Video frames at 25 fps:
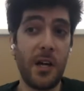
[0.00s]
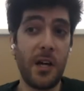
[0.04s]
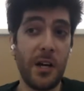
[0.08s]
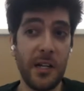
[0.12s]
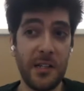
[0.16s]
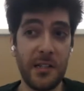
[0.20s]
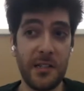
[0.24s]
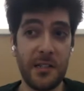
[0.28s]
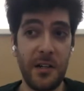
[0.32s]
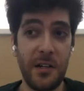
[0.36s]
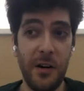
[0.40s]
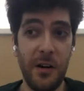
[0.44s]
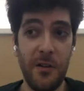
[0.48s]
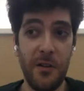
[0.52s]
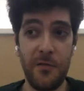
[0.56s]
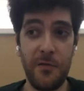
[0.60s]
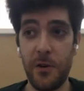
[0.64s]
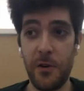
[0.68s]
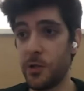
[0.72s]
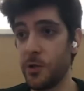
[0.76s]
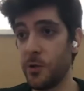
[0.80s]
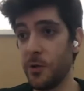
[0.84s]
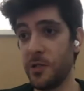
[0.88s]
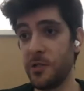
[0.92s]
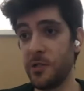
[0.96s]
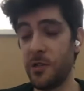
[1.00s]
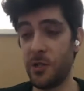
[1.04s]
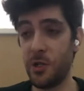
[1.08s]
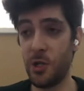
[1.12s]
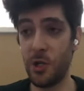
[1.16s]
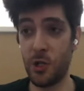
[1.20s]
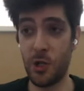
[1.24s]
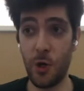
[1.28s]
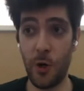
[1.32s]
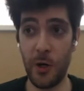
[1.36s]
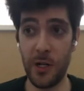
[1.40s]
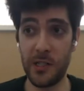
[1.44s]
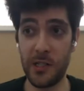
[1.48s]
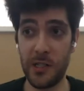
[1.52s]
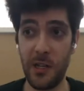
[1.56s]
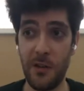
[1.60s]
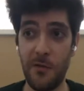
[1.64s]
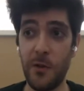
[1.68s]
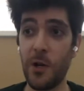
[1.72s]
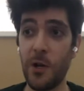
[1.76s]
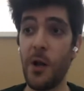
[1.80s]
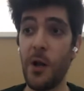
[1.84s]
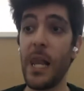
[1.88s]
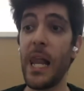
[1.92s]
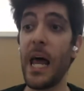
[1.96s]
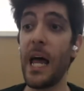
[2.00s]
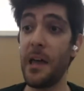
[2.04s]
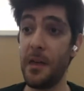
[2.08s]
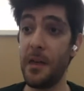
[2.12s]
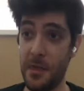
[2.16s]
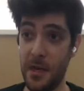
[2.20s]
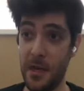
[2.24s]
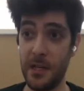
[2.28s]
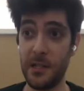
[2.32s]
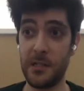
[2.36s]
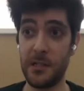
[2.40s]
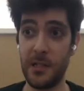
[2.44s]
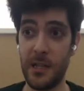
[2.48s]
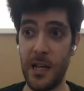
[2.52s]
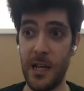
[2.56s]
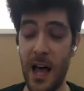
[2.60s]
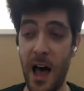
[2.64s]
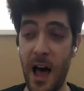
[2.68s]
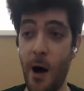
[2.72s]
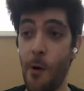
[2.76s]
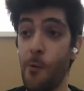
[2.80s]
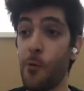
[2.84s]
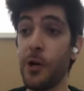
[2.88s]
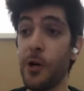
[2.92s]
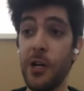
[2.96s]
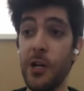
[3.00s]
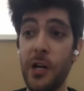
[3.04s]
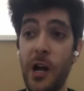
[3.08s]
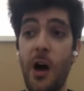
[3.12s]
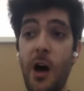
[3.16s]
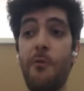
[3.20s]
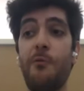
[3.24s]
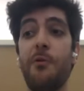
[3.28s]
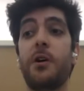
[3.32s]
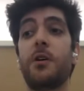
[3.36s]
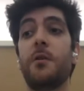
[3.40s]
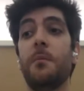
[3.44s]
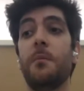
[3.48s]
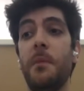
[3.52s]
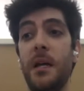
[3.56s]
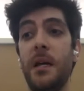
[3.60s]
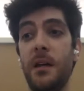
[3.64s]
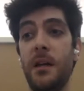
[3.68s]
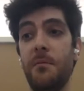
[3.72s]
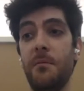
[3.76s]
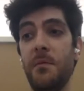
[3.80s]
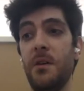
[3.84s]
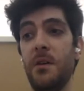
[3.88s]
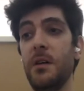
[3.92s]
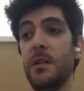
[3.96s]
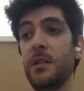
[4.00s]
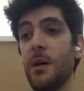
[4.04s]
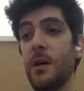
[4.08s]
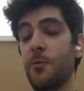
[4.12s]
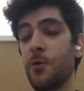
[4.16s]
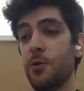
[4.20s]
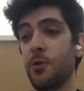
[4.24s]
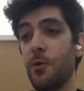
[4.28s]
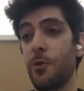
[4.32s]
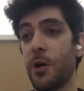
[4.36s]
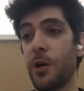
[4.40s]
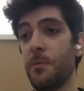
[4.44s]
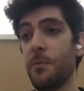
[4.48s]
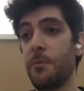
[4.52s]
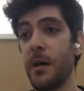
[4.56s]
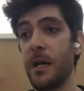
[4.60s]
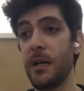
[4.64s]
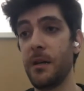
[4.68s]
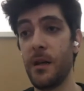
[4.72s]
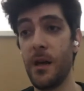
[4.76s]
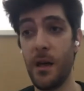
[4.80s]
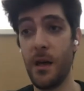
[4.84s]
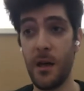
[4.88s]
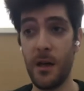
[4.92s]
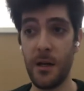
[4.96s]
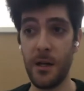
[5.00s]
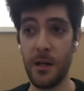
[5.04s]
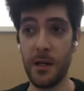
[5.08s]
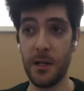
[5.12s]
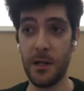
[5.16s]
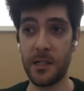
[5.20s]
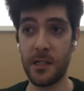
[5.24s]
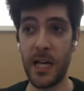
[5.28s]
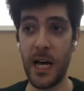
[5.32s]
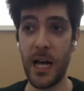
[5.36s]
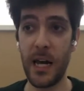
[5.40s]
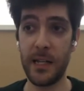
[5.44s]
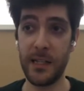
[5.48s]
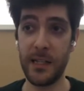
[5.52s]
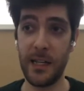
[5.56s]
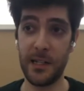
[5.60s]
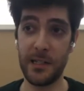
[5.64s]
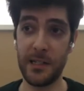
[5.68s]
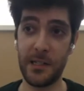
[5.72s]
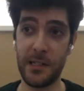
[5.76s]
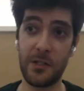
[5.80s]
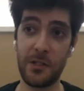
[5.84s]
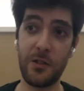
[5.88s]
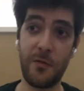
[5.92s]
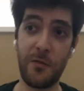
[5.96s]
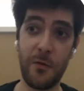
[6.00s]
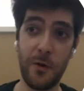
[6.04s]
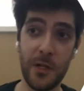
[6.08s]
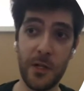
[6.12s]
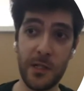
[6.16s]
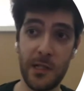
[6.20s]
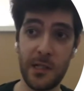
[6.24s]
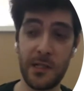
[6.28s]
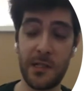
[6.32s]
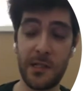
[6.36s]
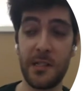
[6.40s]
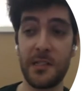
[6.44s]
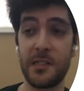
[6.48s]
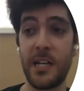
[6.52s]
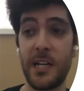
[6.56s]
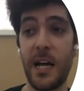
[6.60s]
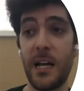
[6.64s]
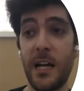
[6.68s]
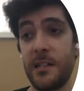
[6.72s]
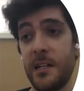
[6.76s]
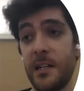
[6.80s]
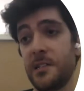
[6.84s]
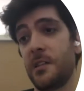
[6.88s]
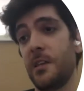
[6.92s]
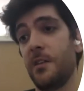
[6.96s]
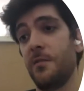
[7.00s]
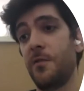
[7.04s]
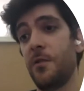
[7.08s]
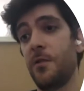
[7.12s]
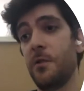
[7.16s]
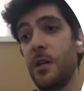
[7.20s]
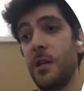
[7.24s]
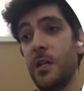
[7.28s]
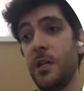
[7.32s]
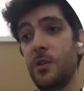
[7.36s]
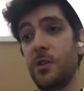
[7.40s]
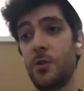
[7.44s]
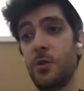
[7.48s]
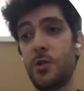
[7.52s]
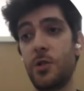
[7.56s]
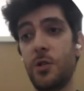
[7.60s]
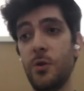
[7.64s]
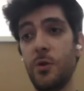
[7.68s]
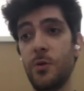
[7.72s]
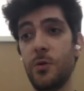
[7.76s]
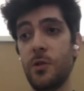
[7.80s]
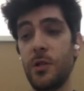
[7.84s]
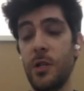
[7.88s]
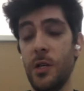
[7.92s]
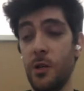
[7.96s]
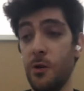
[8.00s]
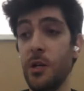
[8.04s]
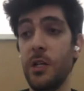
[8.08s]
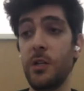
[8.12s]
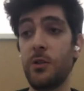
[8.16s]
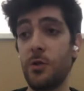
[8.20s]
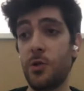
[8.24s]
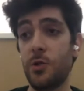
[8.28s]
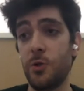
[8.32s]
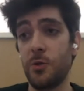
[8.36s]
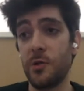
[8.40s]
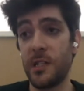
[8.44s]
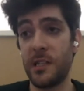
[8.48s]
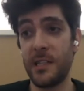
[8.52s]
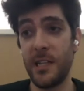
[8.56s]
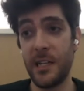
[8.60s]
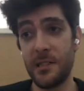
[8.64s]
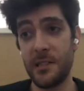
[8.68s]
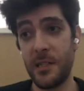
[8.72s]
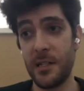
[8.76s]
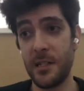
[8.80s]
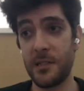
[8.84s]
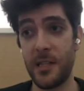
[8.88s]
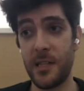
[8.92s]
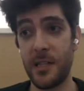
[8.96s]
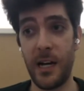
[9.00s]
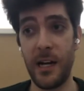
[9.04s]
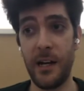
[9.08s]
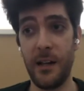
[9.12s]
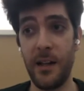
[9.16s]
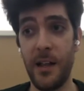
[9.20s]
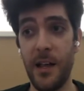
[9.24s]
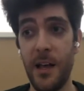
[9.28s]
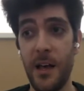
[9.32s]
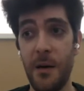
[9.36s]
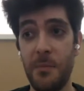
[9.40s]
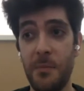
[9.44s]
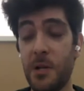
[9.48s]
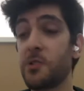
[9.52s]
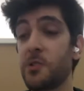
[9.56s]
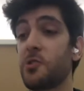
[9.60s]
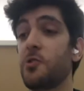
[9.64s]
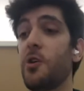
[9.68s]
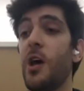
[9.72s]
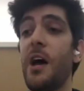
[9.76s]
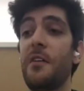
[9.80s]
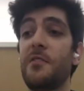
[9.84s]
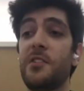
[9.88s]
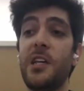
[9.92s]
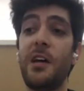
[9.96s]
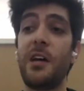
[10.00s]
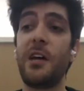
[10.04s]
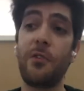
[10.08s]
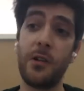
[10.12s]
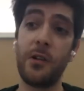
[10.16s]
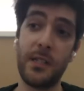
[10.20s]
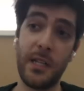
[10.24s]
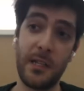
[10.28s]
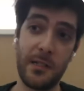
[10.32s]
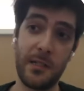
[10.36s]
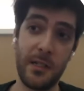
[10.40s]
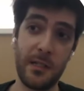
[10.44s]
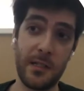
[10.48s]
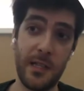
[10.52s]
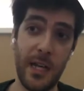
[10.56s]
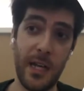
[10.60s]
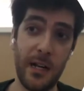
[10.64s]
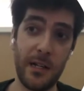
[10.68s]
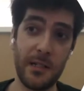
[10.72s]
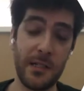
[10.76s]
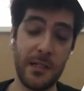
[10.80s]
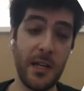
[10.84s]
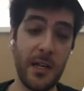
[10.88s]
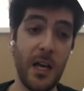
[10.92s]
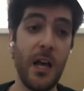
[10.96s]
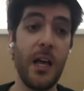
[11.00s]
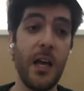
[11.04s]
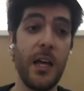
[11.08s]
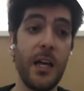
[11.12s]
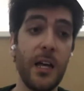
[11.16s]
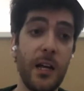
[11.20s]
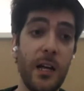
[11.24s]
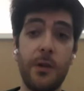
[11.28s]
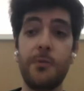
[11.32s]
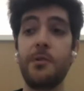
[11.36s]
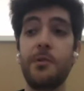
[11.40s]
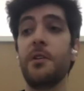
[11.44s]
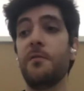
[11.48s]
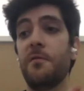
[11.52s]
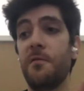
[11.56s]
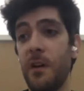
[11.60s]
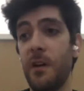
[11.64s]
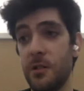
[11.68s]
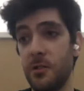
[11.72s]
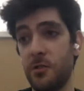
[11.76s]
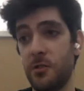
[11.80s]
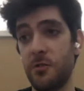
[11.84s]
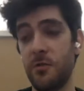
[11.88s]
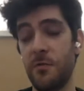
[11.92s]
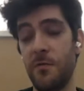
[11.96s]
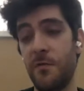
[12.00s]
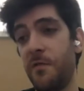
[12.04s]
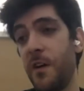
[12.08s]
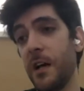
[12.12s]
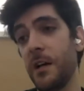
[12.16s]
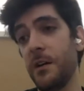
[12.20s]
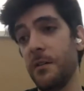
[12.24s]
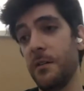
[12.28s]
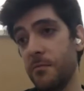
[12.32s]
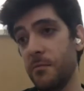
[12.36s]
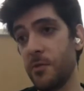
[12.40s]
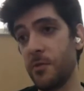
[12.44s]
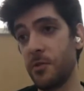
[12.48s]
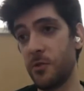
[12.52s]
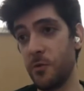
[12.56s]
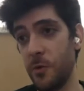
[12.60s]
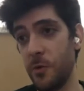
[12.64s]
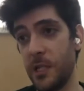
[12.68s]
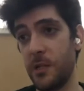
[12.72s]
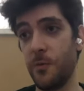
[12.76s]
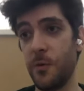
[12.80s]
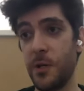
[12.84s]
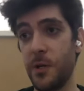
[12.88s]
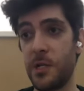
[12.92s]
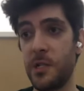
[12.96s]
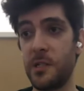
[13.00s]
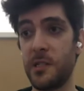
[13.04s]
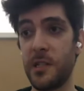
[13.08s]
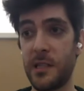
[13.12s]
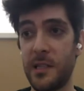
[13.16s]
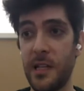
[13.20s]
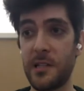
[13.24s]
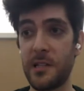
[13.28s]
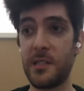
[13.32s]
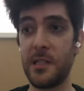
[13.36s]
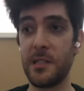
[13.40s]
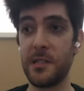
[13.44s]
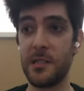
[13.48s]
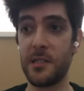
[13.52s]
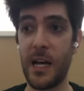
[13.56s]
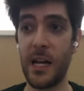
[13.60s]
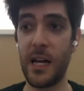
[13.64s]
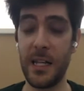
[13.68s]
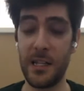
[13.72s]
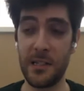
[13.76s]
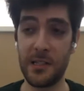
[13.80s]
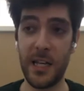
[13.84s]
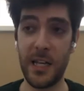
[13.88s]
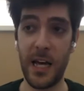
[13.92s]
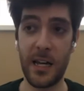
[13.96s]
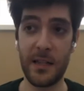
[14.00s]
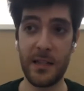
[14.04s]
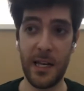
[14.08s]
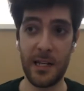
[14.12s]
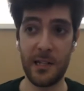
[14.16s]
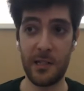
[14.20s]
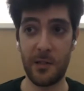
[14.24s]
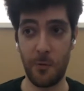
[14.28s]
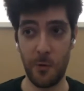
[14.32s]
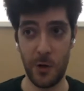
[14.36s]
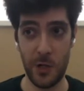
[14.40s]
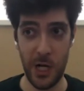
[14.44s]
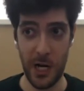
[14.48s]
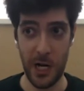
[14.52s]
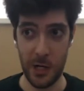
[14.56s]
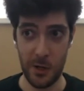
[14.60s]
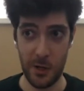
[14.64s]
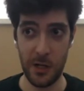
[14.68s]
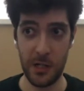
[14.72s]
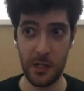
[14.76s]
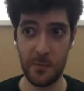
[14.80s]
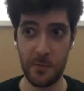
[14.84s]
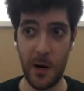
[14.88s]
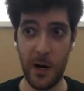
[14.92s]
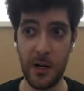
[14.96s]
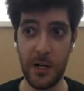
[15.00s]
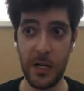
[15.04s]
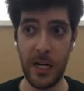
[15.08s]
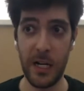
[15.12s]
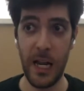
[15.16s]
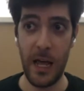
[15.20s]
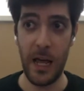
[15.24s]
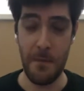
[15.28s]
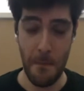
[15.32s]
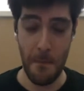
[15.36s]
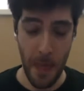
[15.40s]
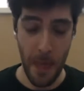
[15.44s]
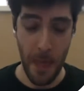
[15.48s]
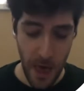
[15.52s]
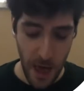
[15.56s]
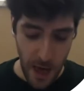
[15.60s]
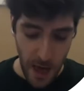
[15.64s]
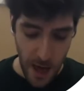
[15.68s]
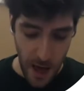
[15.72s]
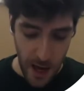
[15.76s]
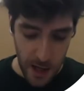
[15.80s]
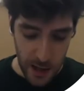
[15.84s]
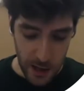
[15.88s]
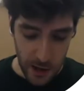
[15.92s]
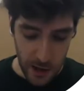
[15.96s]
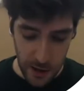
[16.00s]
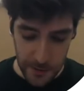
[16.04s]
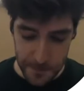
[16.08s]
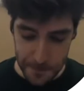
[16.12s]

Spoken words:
This is not necessarily a virtue, it's just a choice. If you don't like this, I would not recommend MUnit. I would recommend Scala Test. So for instance, in Scala Test, if you need to choose a testing style, because you have several testing styles, including Fun Suite, which is a testing style in Scala Test, which actually inspired the name.